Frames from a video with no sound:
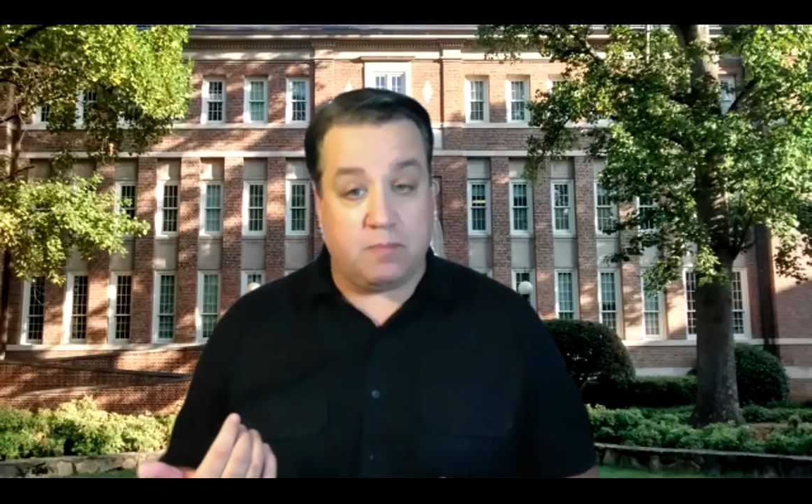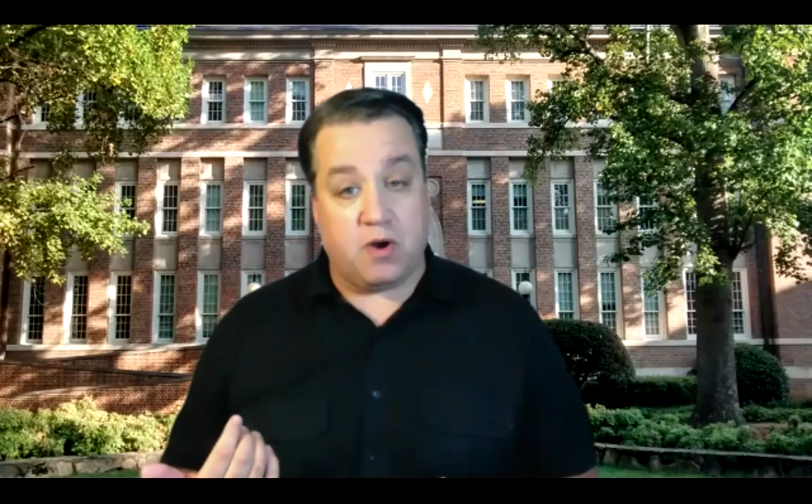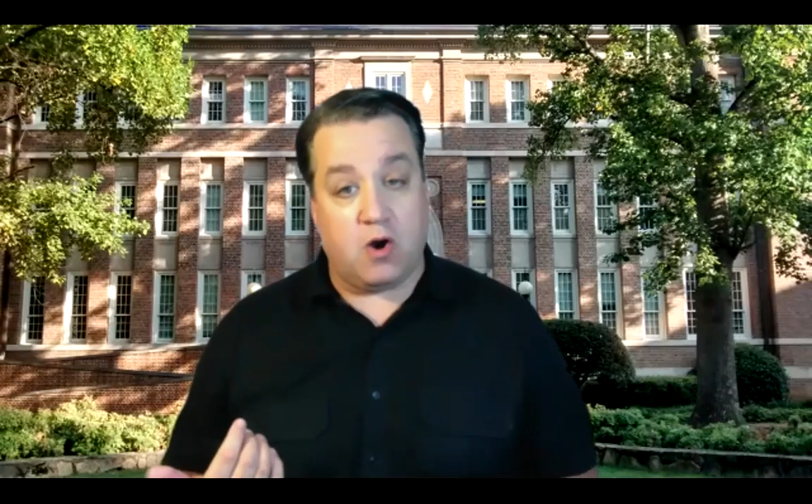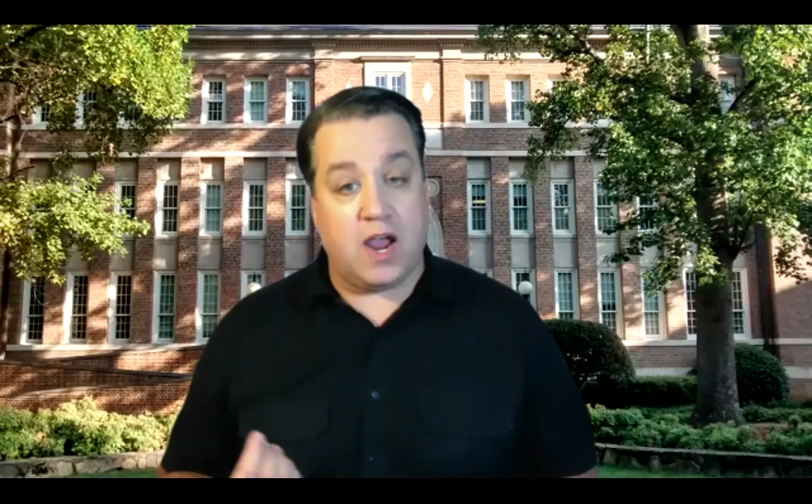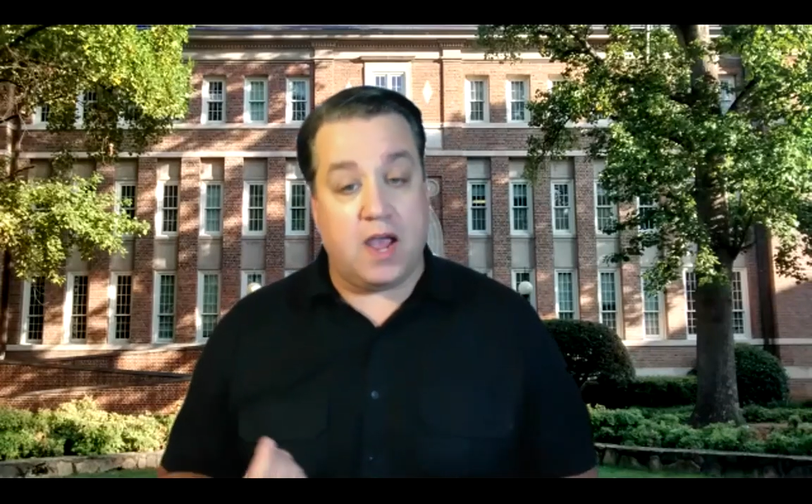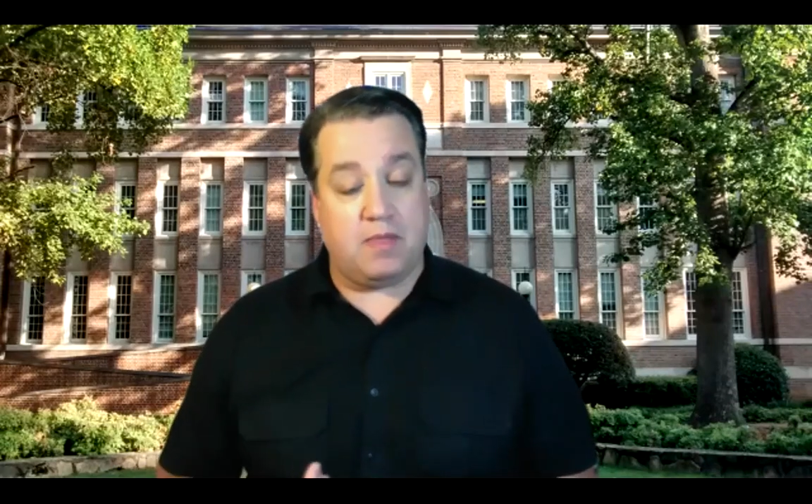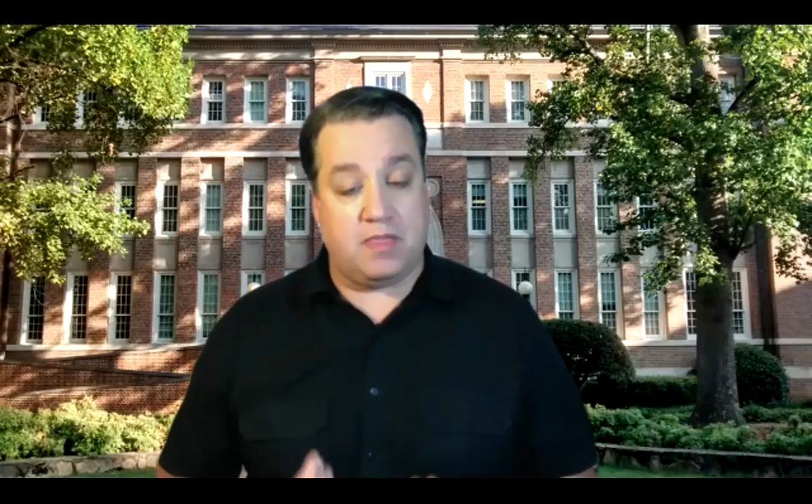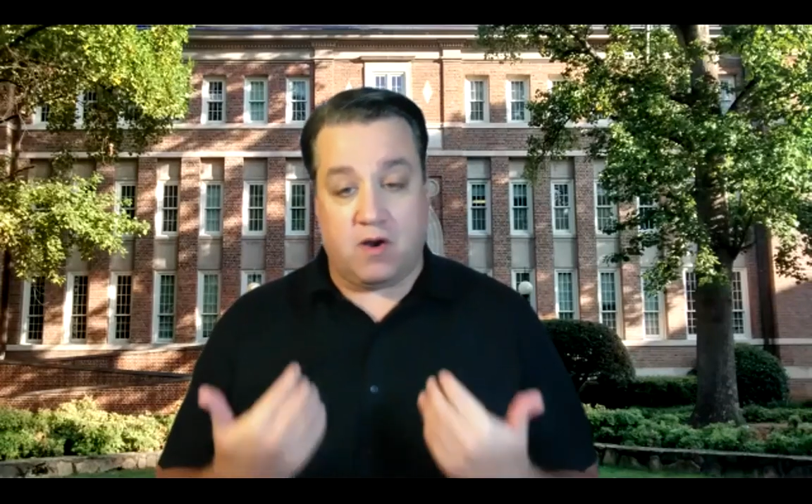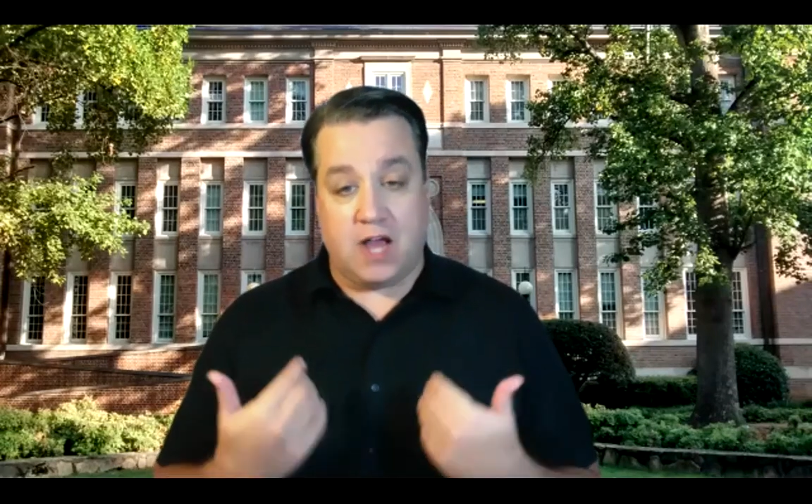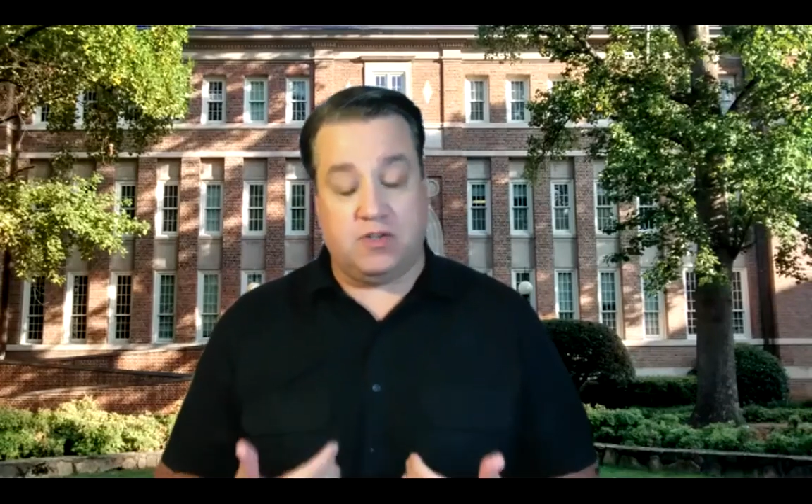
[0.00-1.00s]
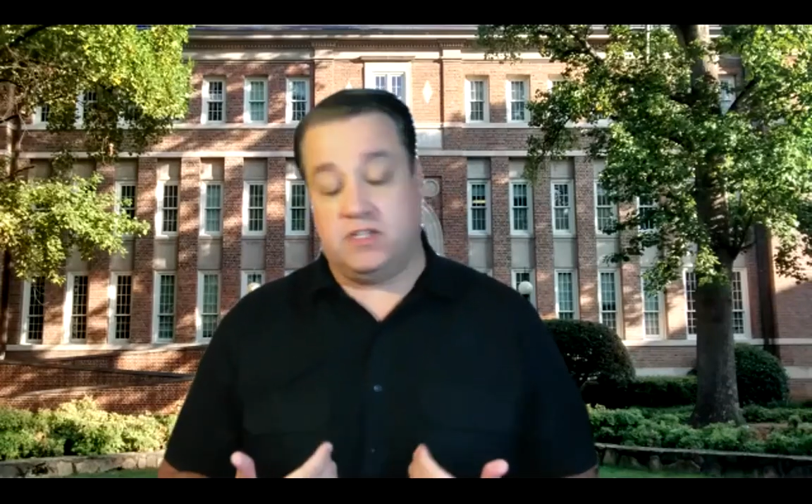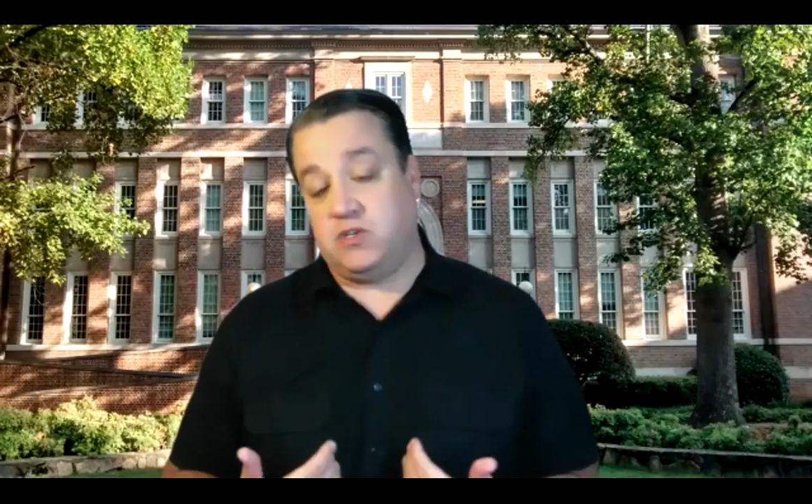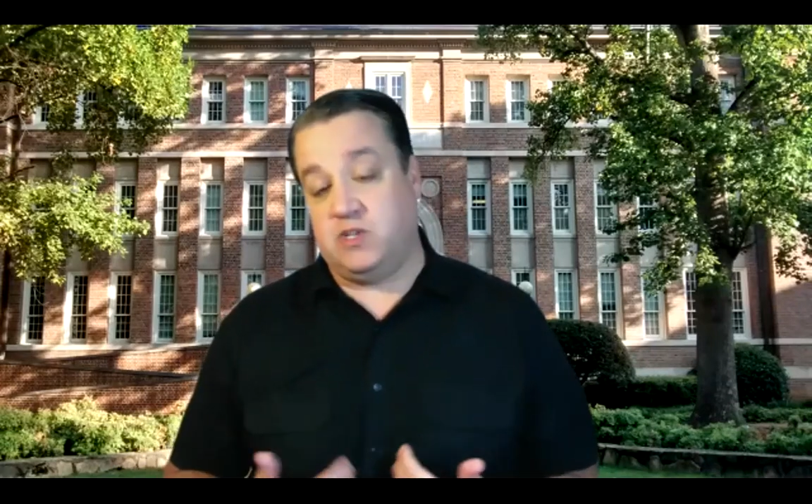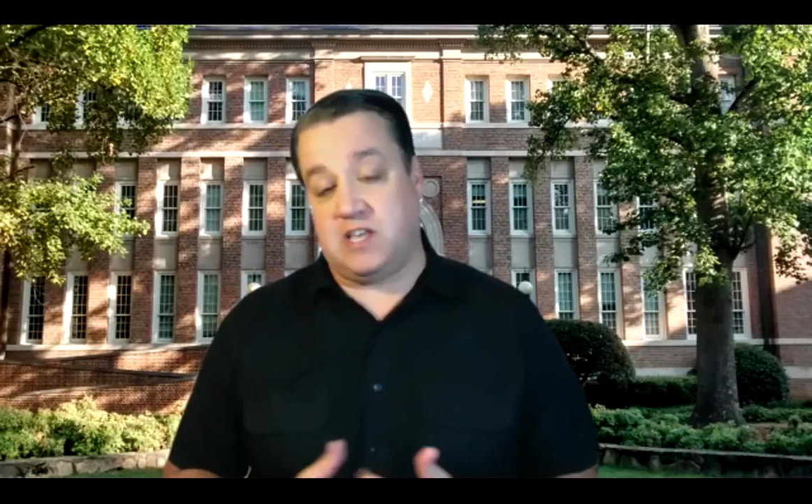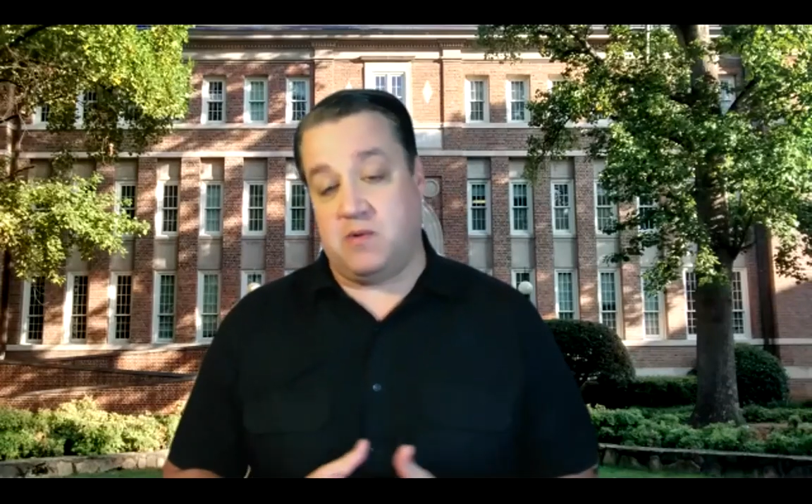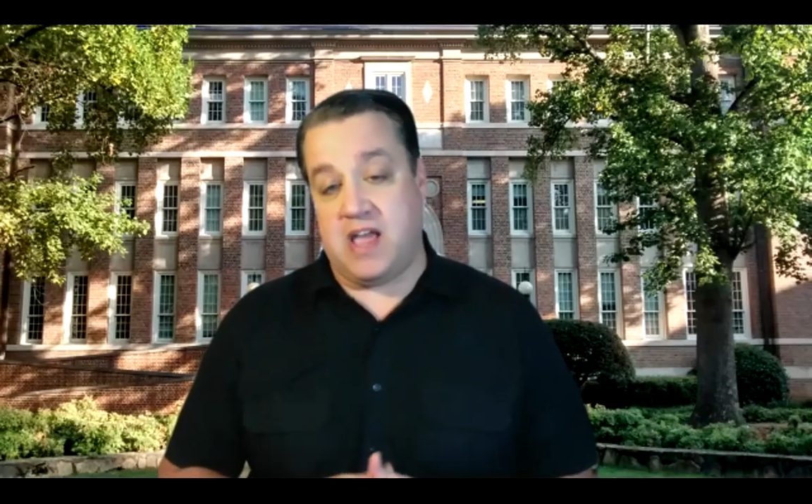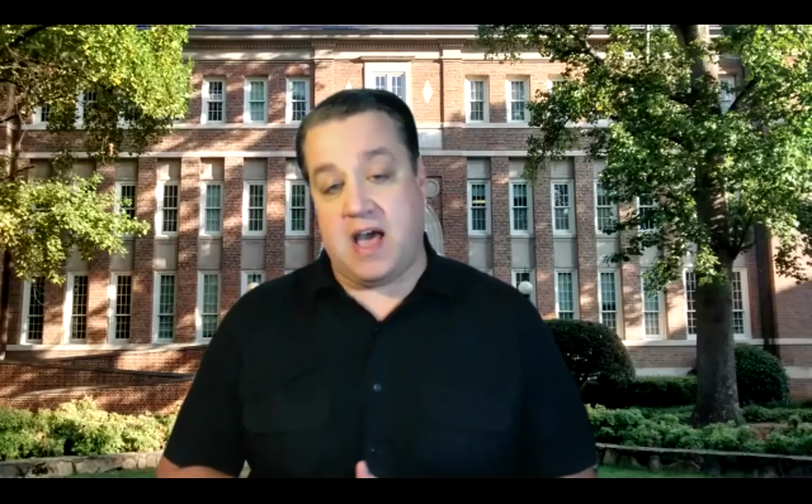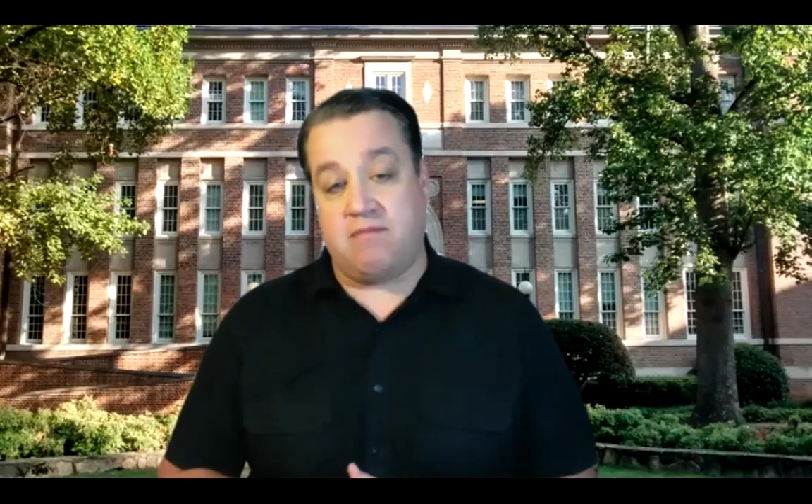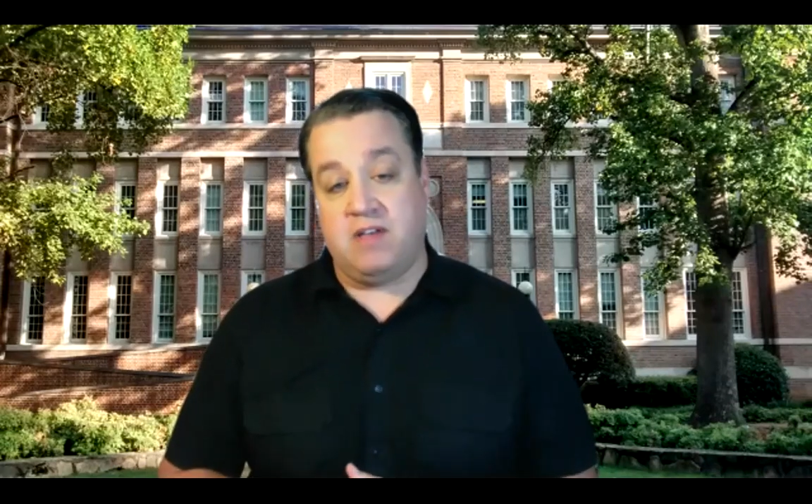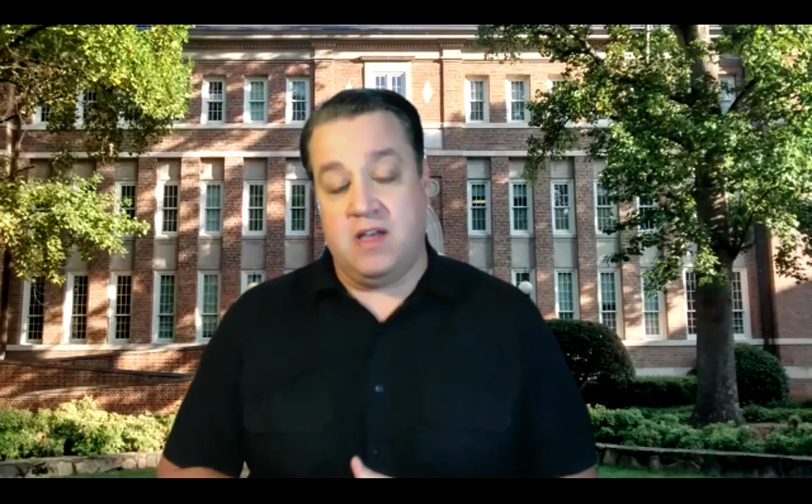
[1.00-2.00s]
program and the graduate students that we have